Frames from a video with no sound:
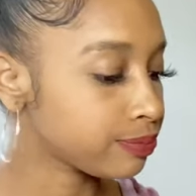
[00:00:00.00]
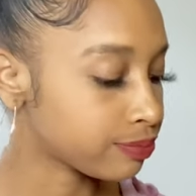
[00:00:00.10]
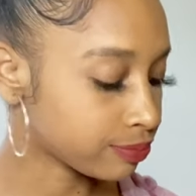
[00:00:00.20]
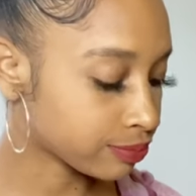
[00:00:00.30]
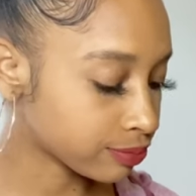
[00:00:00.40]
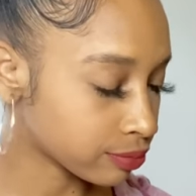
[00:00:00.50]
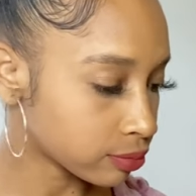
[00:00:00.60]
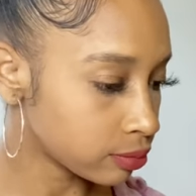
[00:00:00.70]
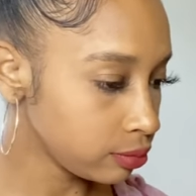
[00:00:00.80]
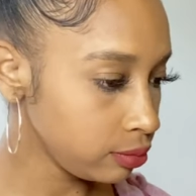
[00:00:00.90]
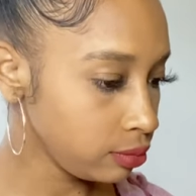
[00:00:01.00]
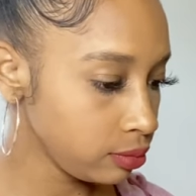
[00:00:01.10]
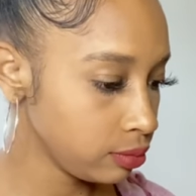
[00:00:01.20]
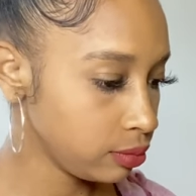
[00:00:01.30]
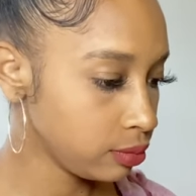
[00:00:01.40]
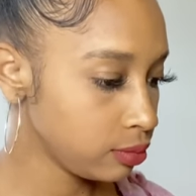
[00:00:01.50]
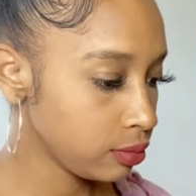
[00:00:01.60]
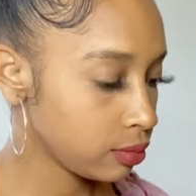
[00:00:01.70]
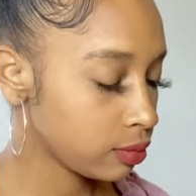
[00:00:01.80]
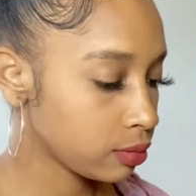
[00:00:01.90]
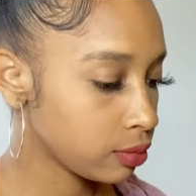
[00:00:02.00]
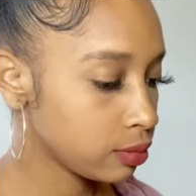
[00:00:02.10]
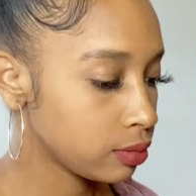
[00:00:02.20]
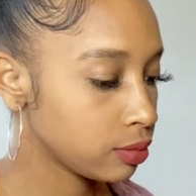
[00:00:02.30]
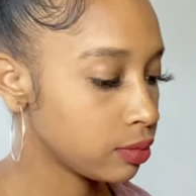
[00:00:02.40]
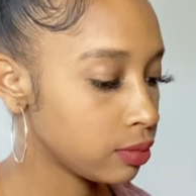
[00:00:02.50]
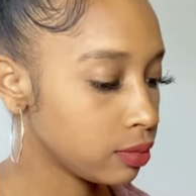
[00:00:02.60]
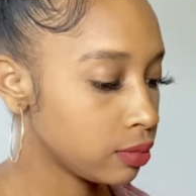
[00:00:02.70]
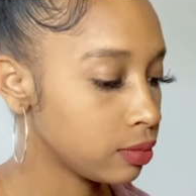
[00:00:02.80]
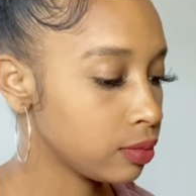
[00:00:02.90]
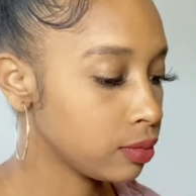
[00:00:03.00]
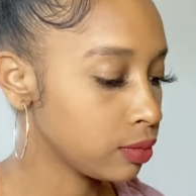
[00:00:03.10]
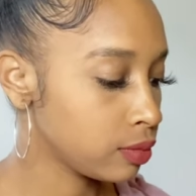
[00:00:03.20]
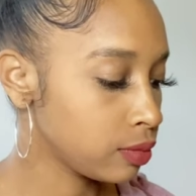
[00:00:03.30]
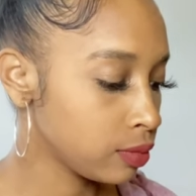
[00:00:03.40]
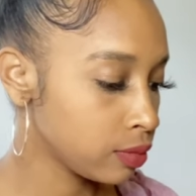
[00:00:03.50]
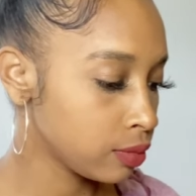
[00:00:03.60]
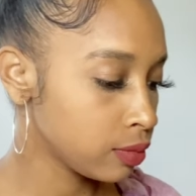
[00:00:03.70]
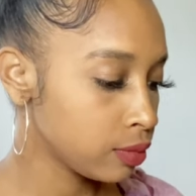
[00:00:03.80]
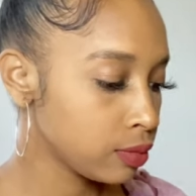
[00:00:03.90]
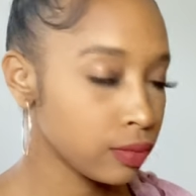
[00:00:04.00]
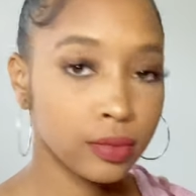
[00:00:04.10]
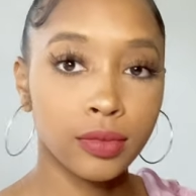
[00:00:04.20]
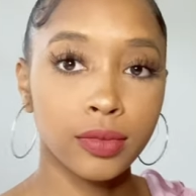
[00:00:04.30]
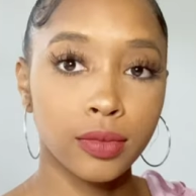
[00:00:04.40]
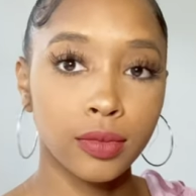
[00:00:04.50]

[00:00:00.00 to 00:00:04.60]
Nobody speaks.